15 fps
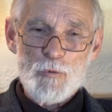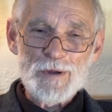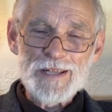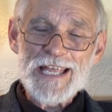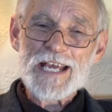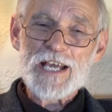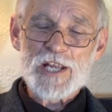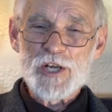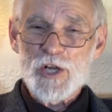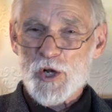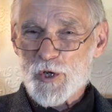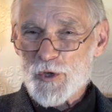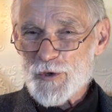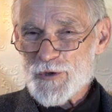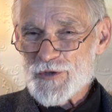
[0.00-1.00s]
Well, that
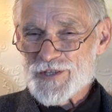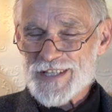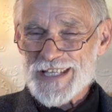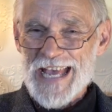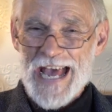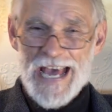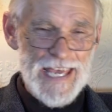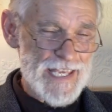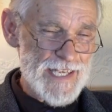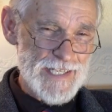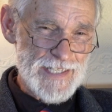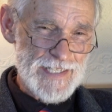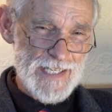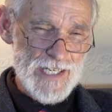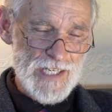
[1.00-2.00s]
concludes the A
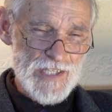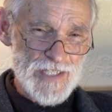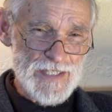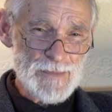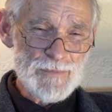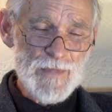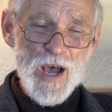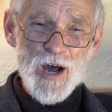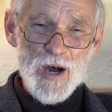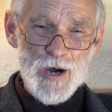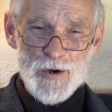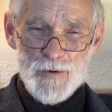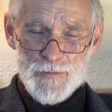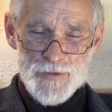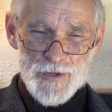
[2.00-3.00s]
section
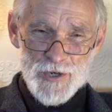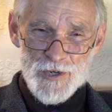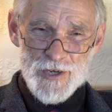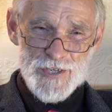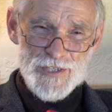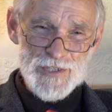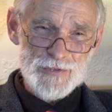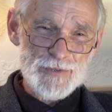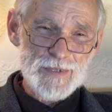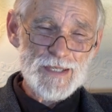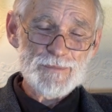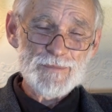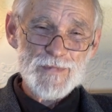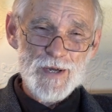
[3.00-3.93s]
of the glossary.